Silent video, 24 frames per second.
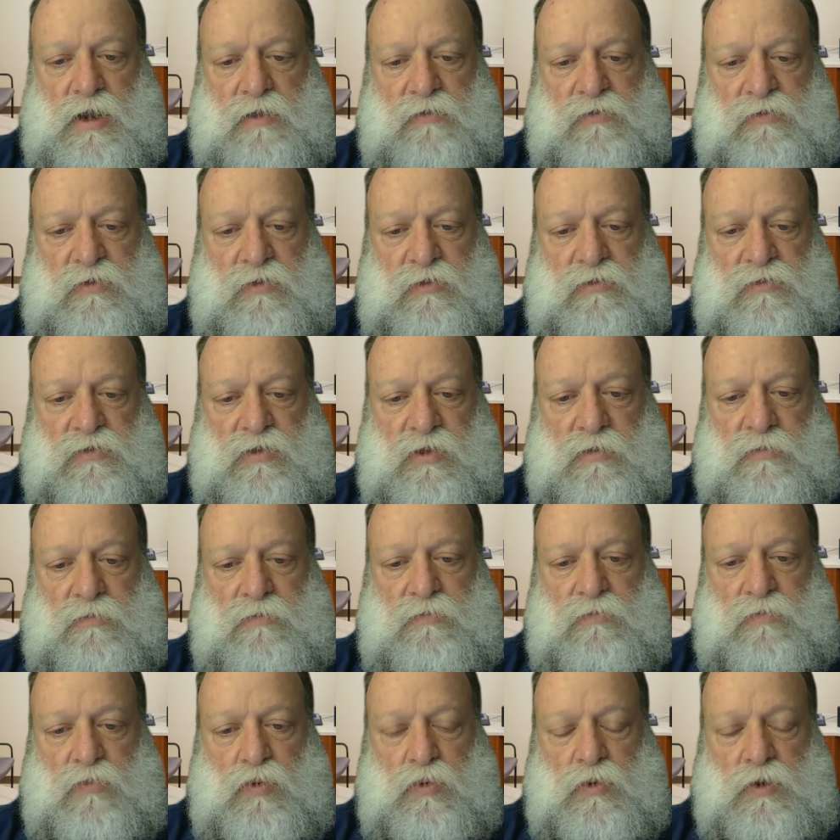I see
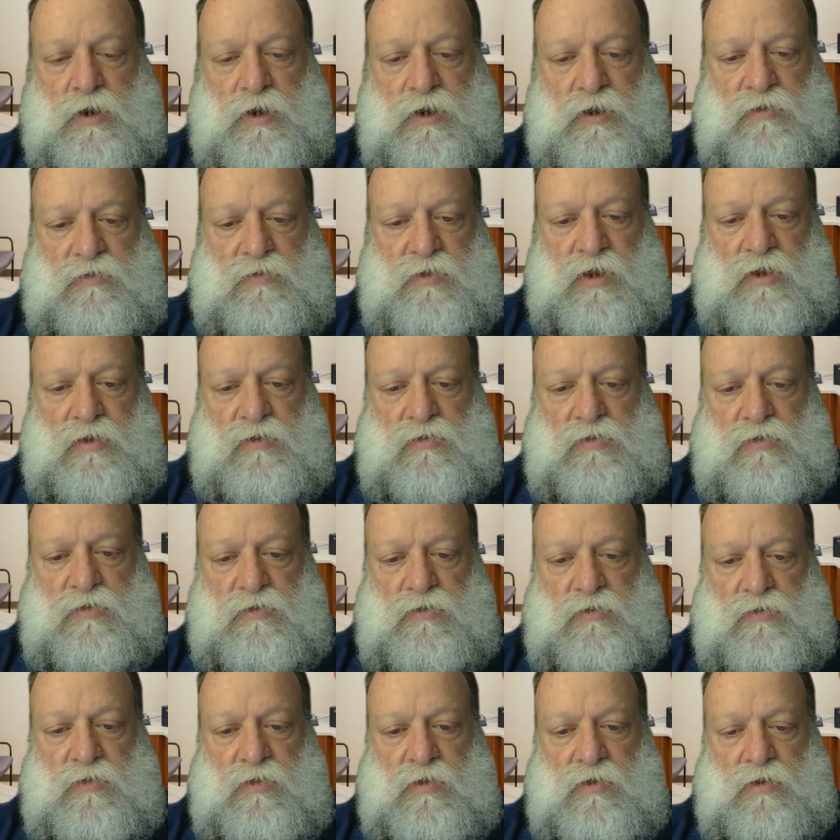some
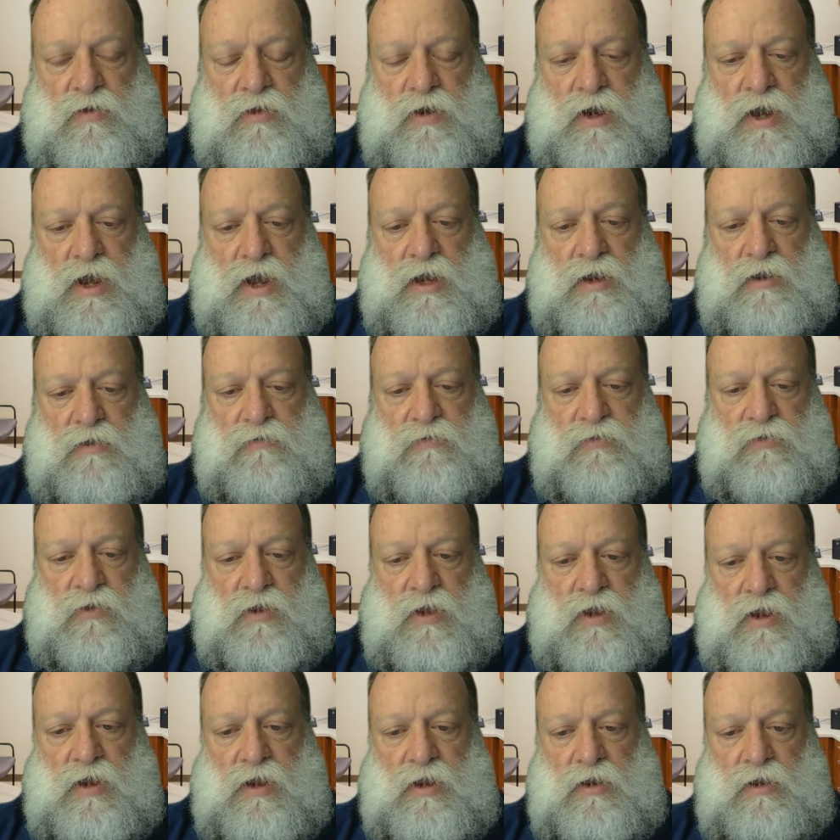organizations that are kind of
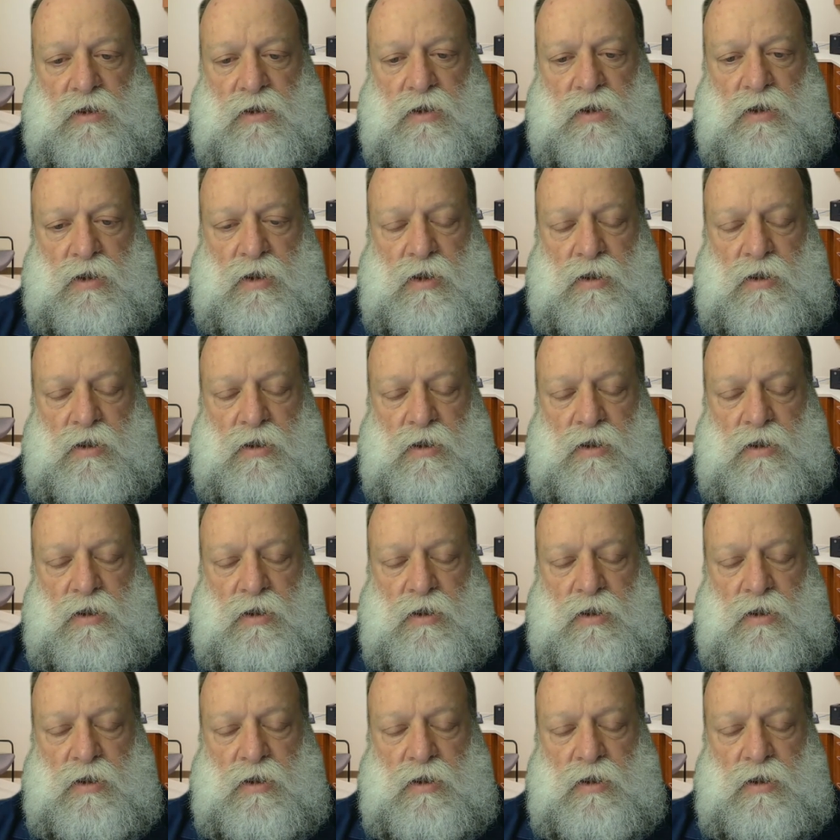saying